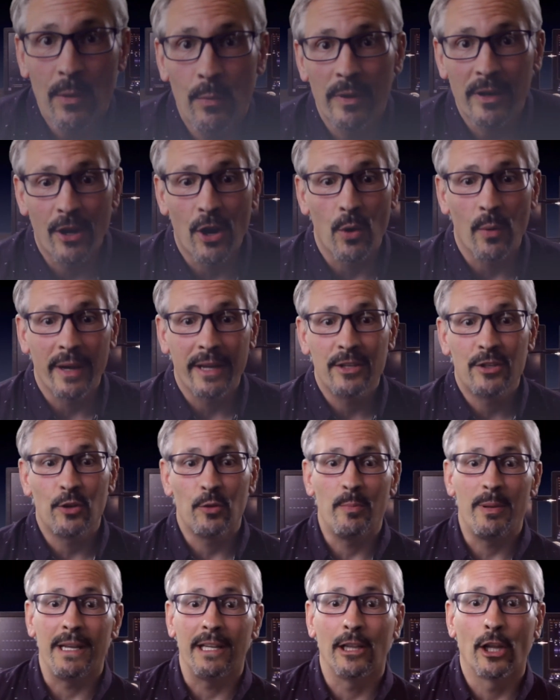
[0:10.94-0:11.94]
we're going to
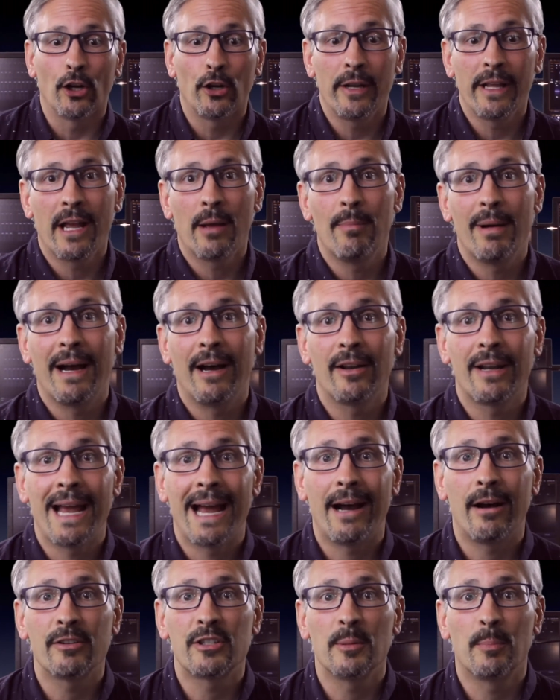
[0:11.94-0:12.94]
be learning about
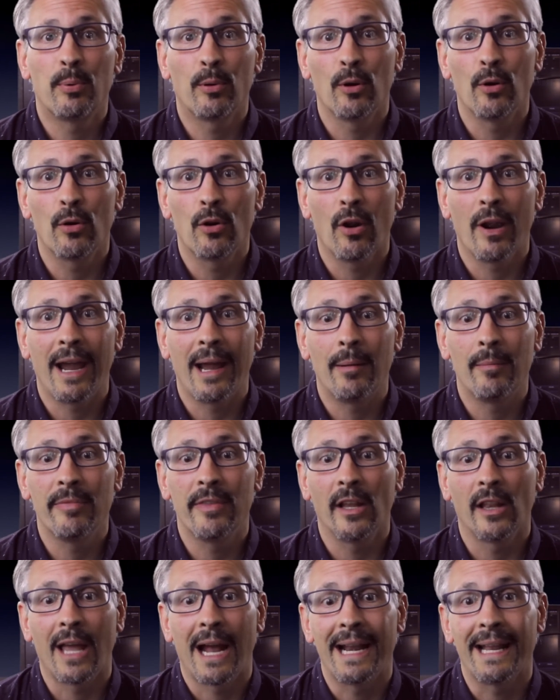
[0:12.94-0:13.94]
how to program
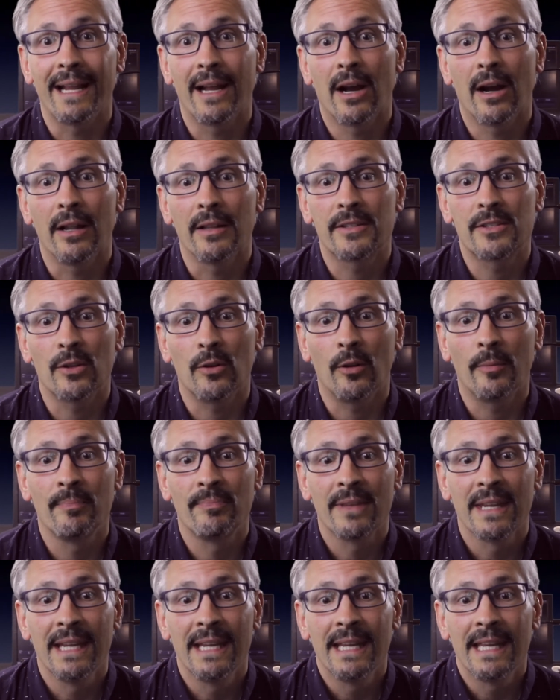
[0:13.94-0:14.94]
the lighting console.
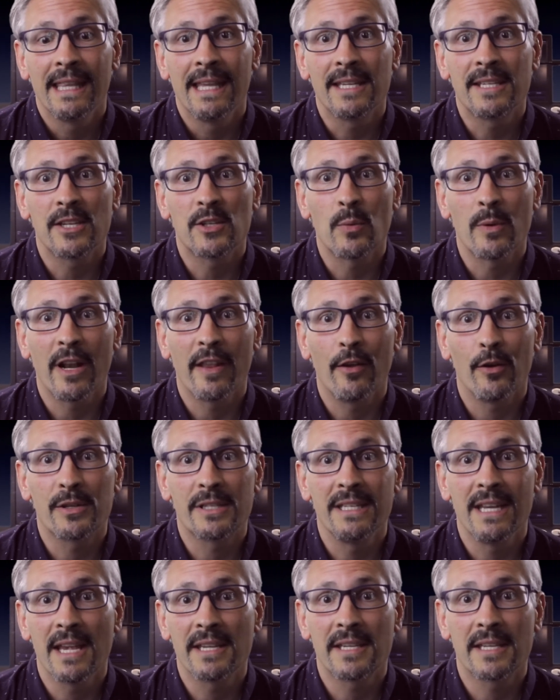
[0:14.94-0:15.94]
This is one of
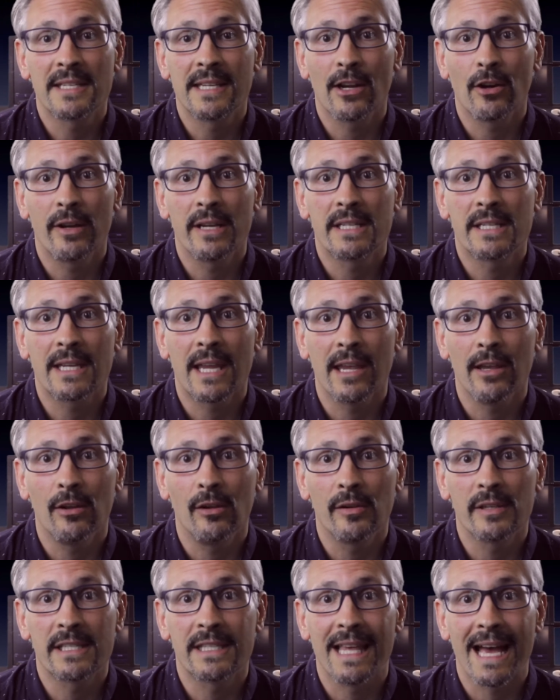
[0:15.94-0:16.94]
those necessary
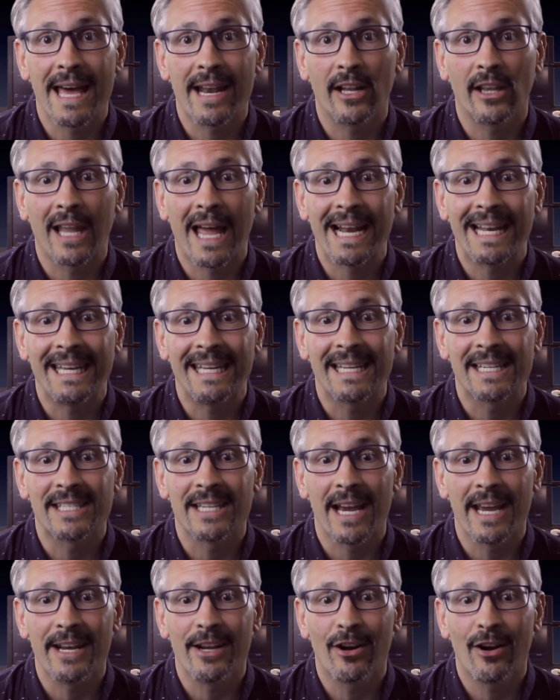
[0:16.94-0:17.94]
skills that a lighting
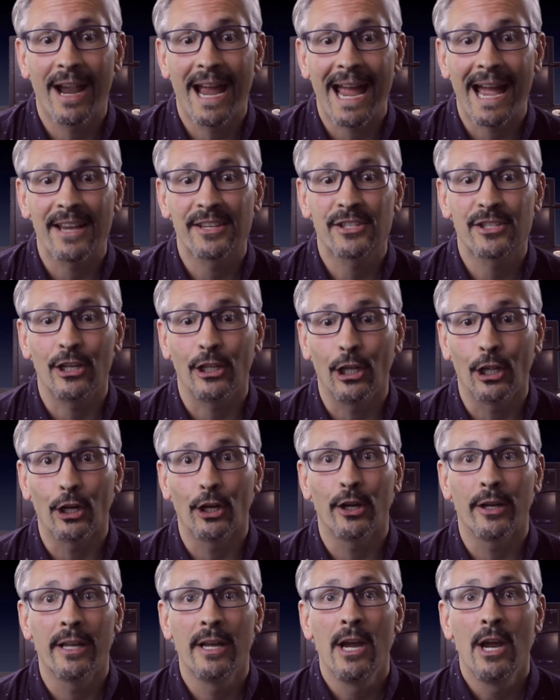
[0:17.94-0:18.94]
designer has to
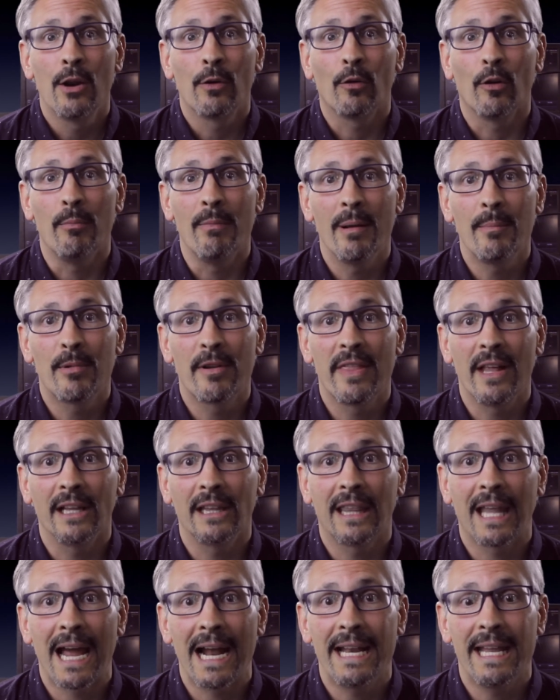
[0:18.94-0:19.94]
learn. Remember that
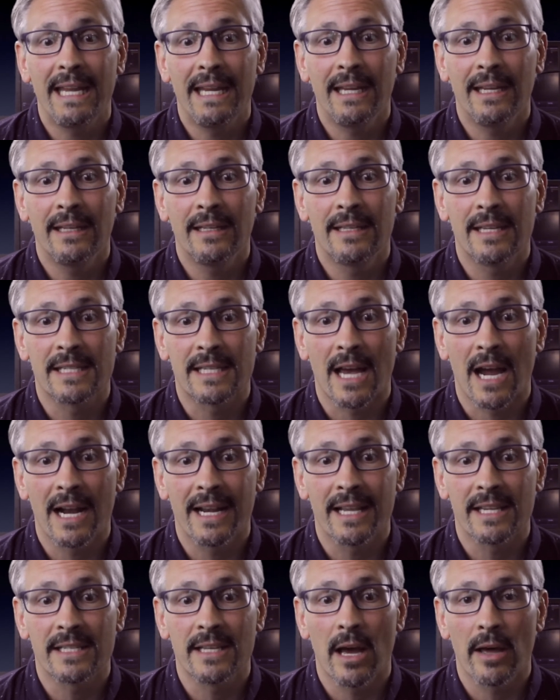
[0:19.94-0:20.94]
lighting
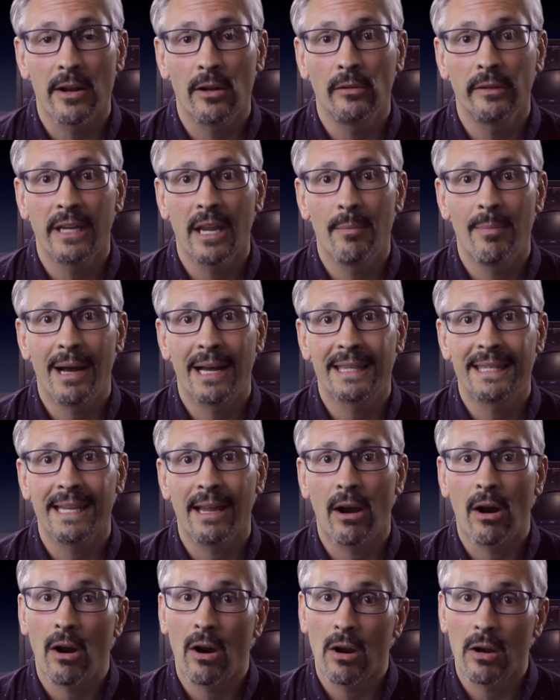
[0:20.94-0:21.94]
design is not only about
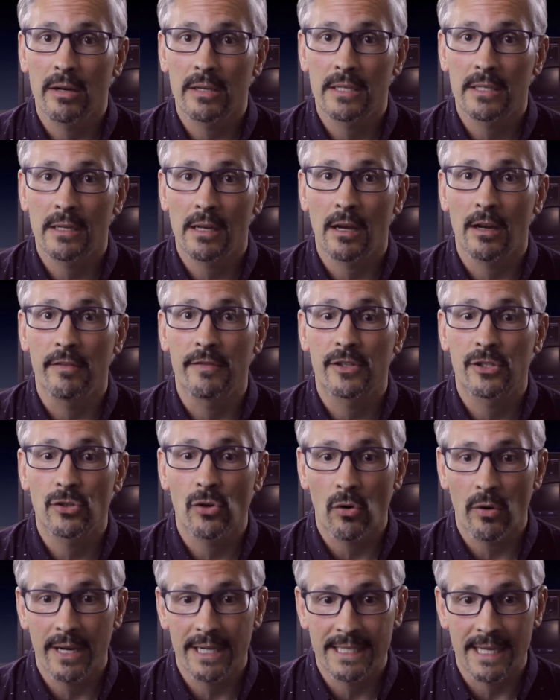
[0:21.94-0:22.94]
the art of
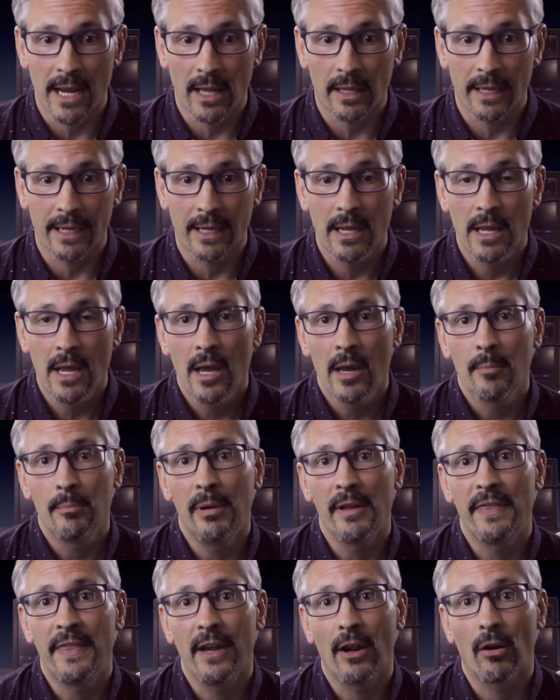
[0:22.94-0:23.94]
storytelling,
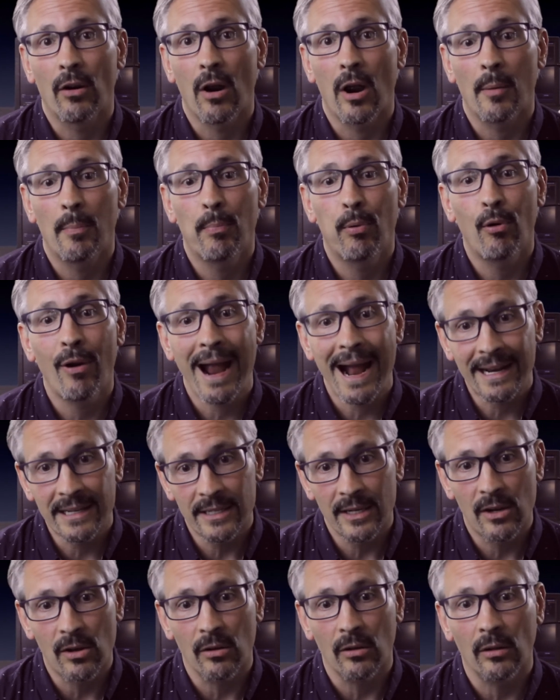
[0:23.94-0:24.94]
but there are
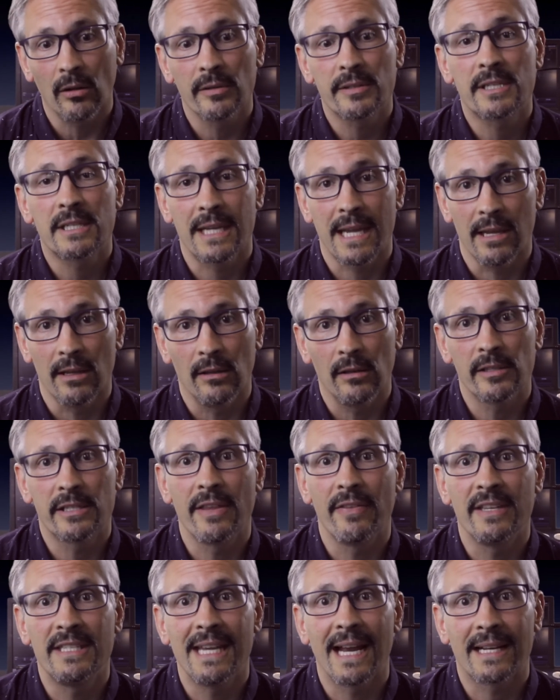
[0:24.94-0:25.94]
practical skills
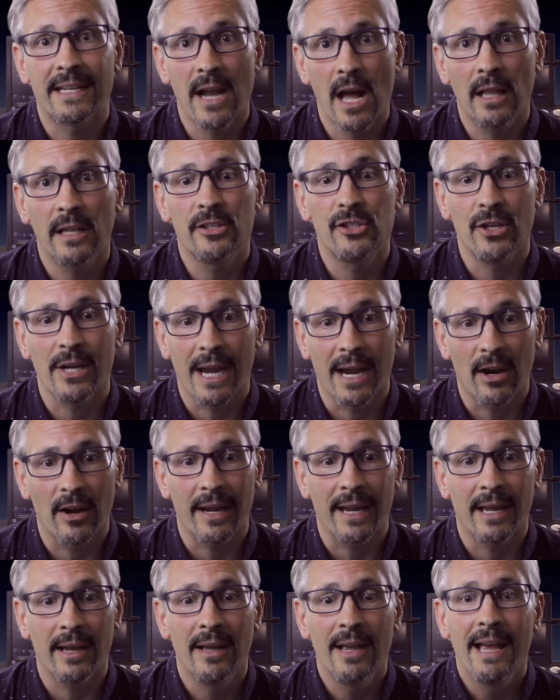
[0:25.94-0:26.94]
in the technology
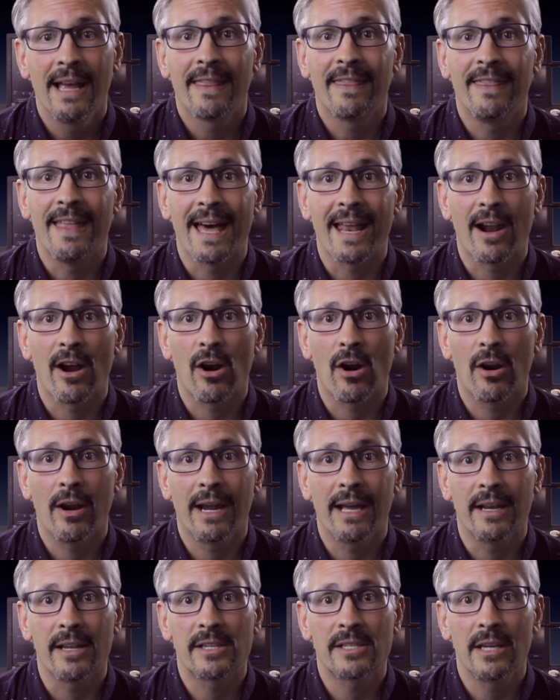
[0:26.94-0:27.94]
area that are
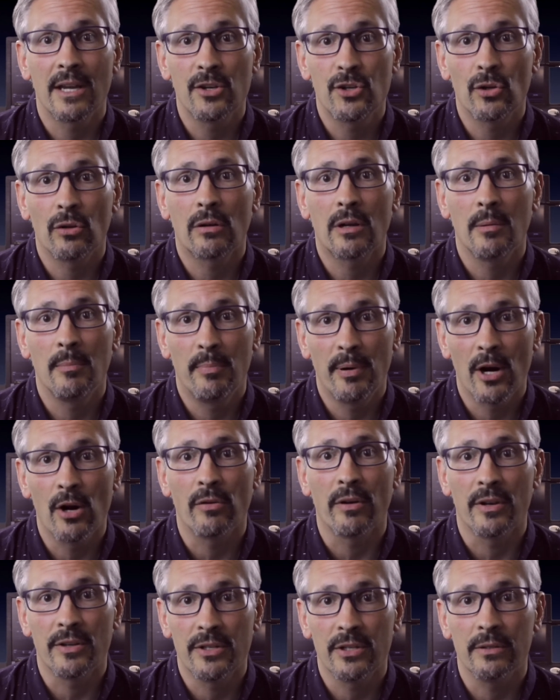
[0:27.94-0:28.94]
an essential
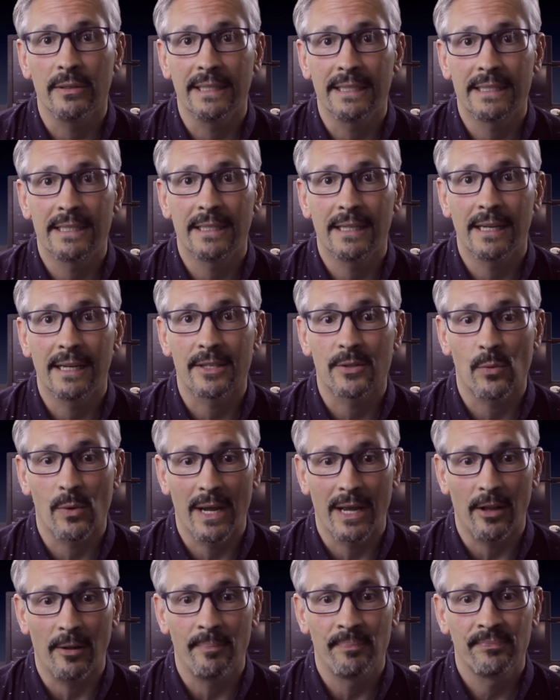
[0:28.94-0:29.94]
component to it as
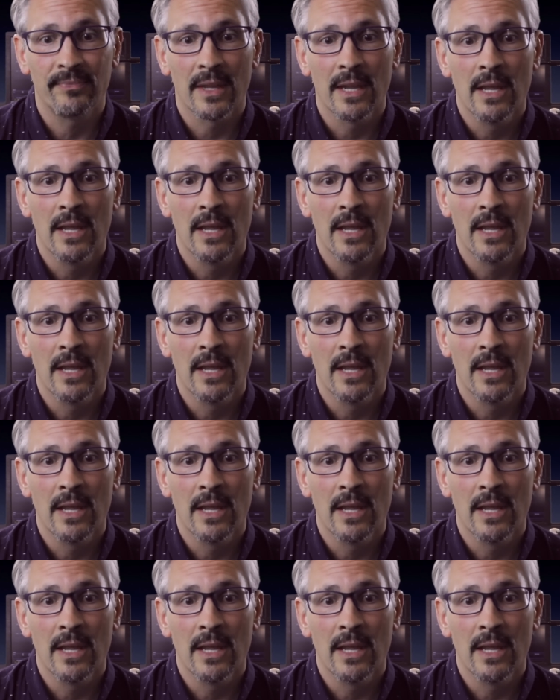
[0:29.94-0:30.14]
well.